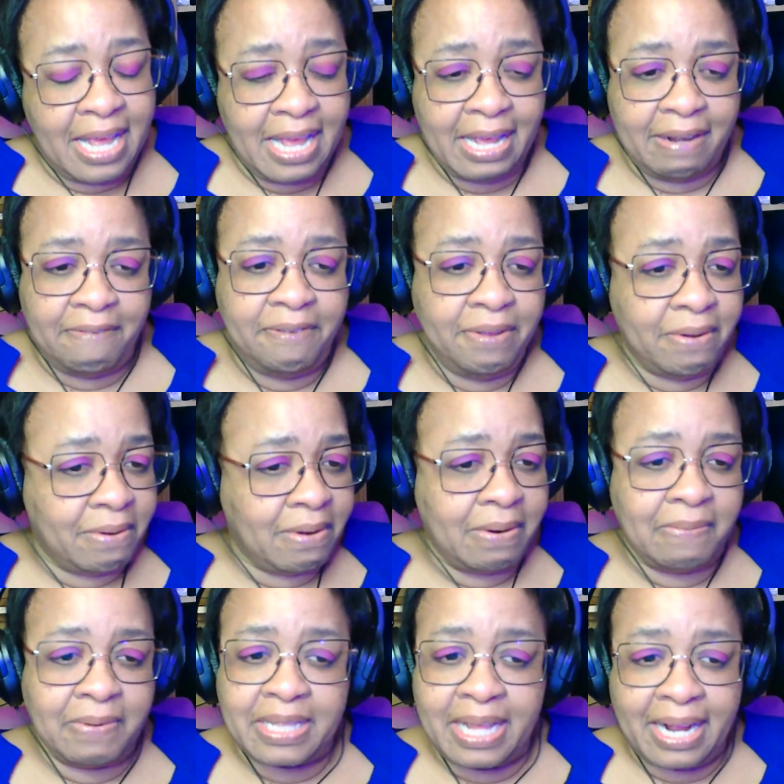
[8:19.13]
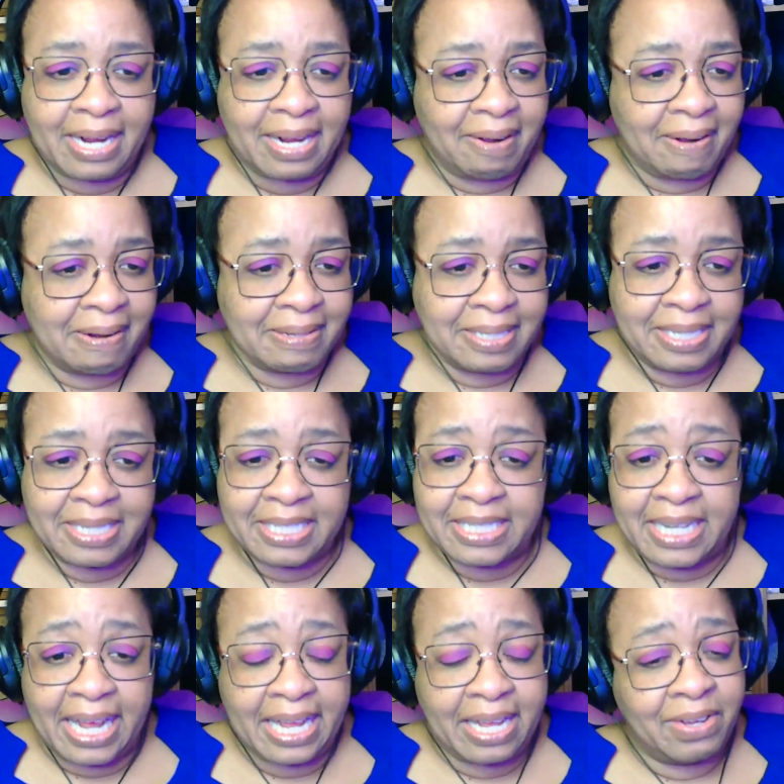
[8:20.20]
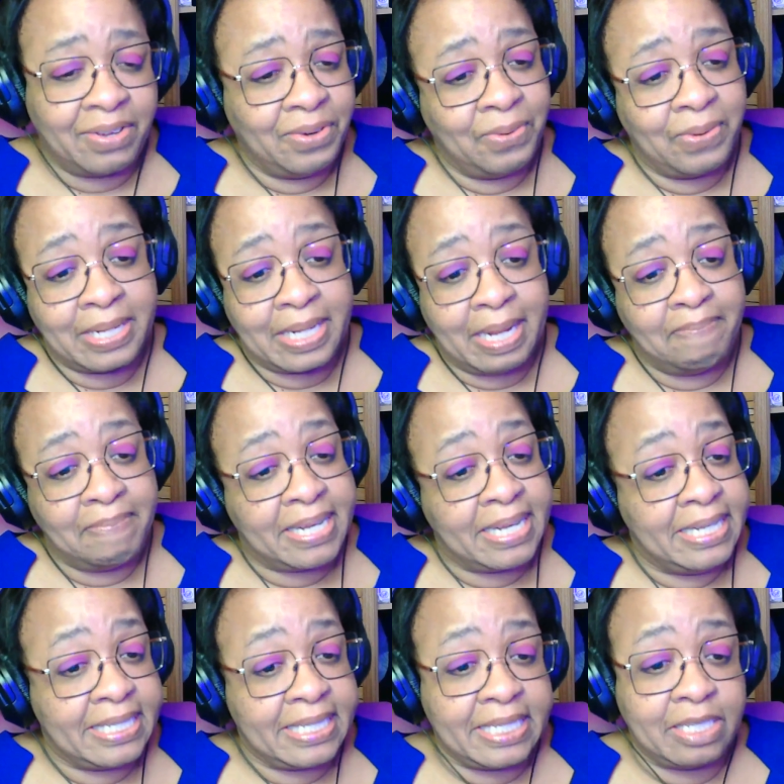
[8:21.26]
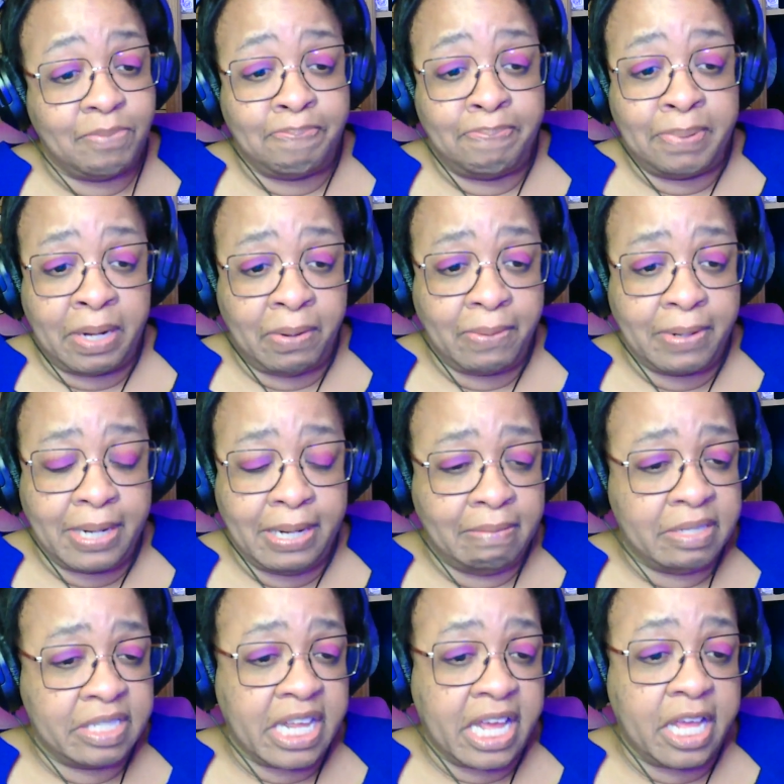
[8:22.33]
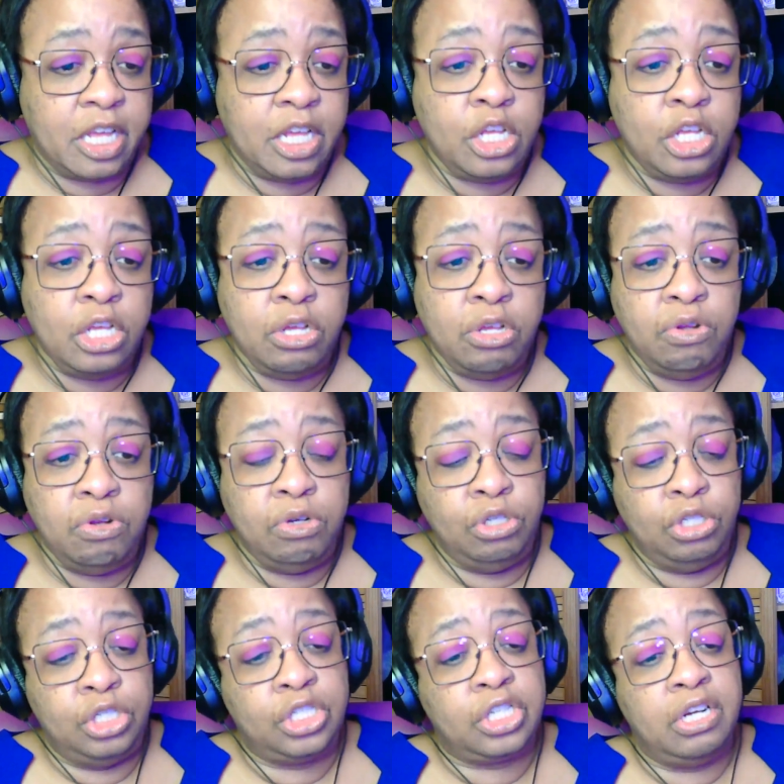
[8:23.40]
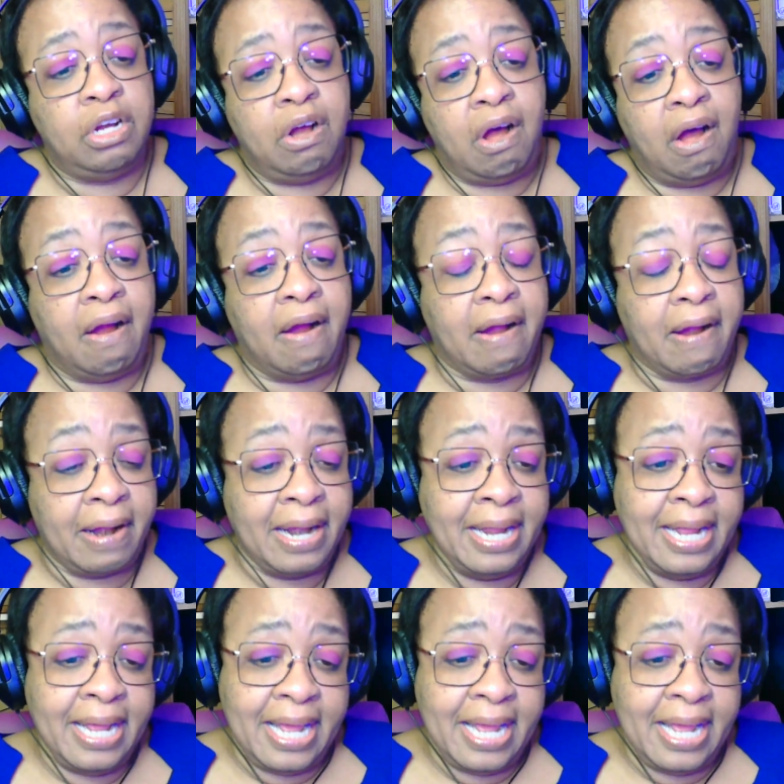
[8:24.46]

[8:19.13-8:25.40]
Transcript: And if you don't know what that car looks like, Google it because it's a boat. It was a huge car.